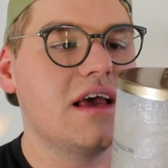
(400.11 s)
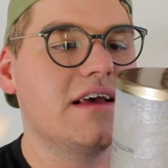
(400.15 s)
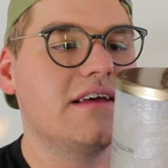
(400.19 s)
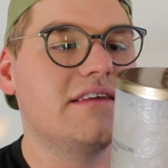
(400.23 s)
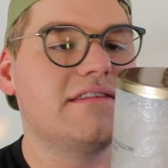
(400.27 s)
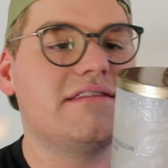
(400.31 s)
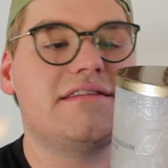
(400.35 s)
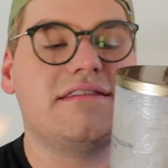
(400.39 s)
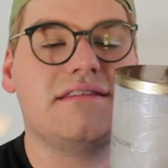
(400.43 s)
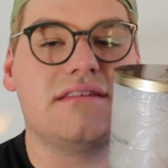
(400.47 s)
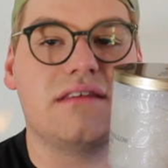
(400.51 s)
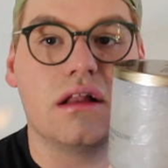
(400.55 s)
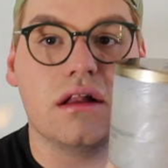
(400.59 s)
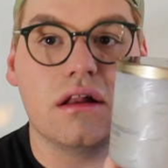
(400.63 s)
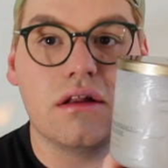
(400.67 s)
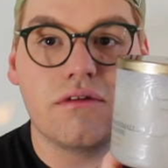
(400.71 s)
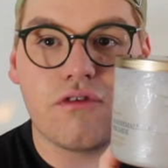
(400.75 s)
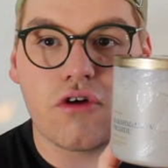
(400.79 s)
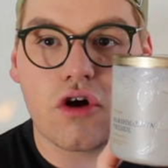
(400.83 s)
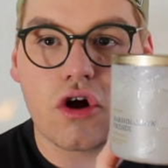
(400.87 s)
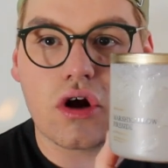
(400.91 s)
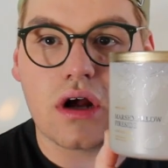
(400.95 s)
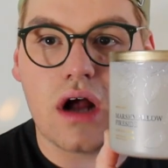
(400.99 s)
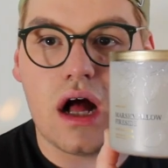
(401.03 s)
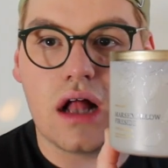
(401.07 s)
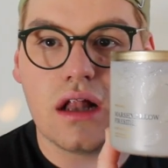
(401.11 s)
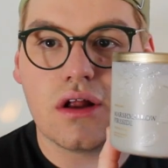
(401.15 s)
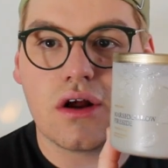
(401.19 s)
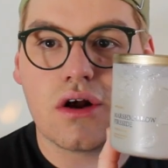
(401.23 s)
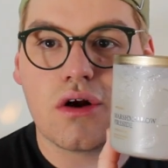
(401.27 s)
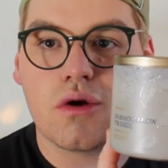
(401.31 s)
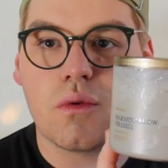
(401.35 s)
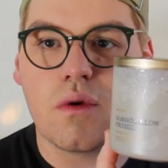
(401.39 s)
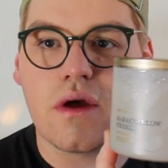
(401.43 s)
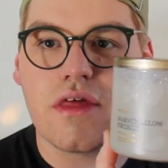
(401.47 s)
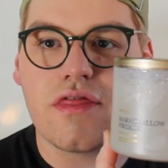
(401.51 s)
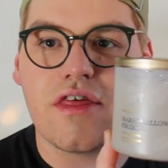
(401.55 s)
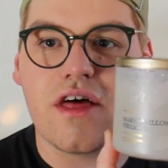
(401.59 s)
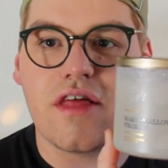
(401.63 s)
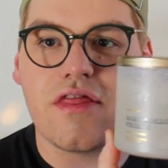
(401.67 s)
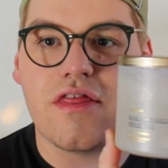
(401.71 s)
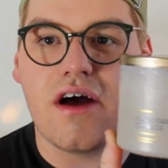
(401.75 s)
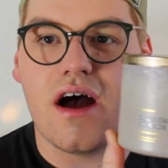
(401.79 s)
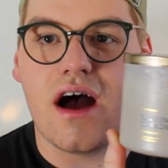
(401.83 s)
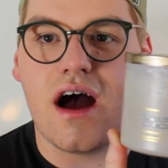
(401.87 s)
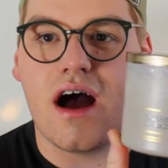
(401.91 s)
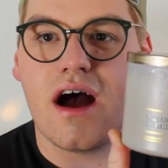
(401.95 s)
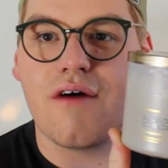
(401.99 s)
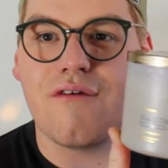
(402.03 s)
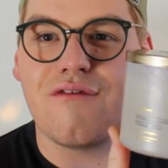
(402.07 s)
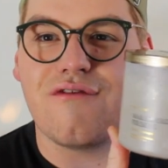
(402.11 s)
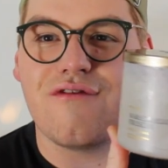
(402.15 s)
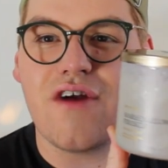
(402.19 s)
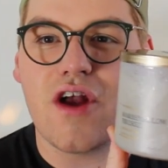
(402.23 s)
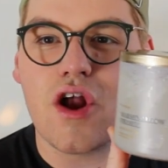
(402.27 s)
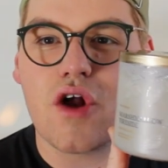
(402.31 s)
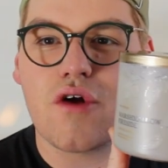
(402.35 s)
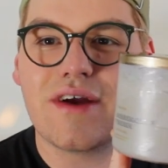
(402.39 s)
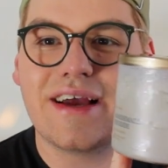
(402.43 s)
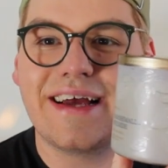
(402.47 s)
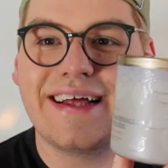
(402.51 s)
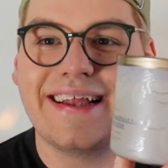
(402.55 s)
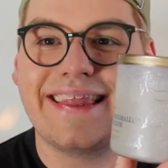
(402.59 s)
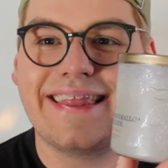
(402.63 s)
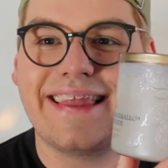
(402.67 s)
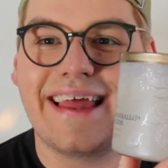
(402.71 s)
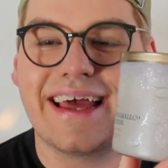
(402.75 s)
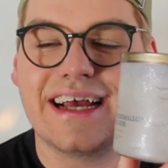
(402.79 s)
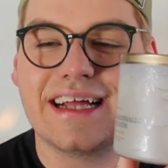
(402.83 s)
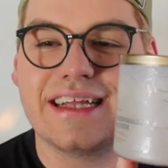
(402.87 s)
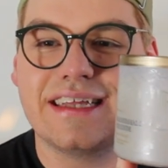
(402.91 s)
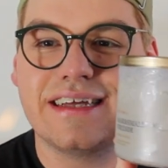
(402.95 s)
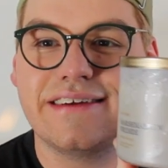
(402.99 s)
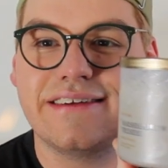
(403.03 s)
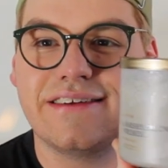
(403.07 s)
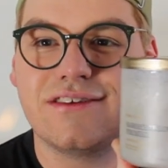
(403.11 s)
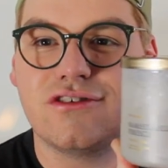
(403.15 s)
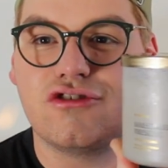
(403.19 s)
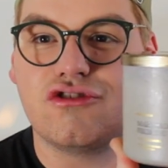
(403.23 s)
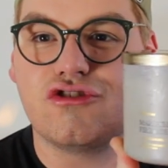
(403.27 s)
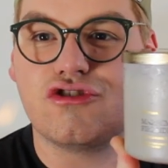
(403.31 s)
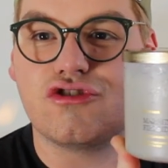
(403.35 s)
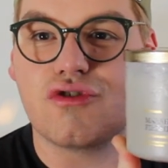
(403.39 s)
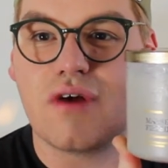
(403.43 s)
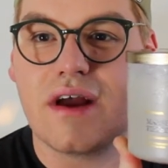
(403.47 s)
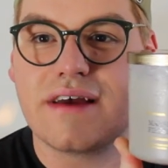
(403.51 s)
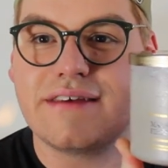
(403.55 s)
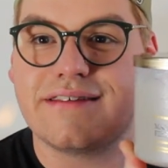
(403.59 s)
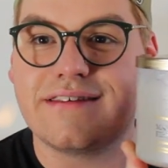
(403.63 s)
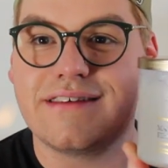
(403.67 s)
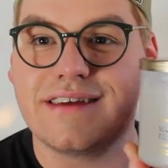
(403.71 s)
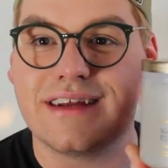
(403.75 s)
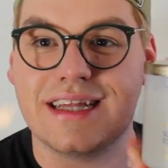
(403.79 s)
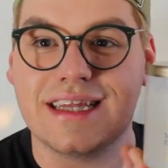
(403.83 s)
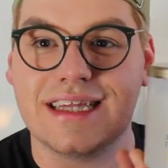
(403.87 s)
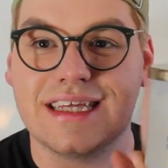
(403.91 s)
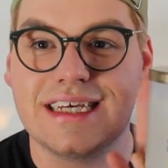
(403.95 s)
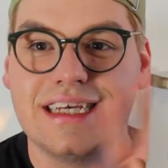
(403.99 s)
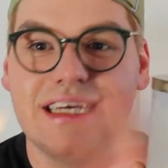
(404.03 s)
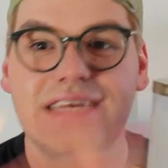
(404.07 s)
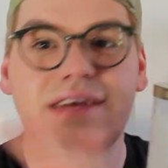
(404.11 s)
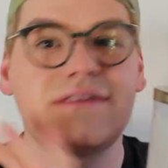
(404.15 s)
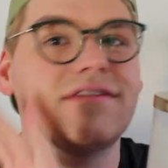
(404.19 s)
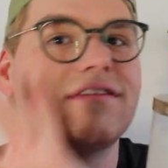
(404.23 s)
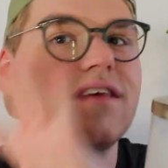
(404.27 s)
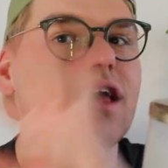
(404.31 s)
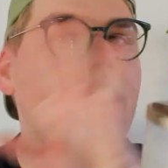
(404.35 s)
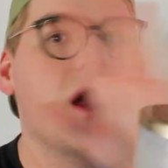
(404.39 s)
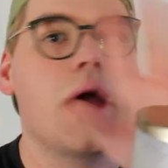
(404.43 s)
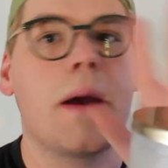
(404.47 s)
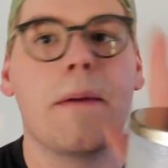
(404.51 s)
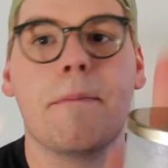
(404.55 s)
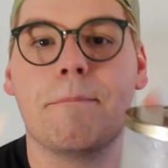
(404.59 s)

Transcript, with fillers: silver color with the very lightly distressed leaves.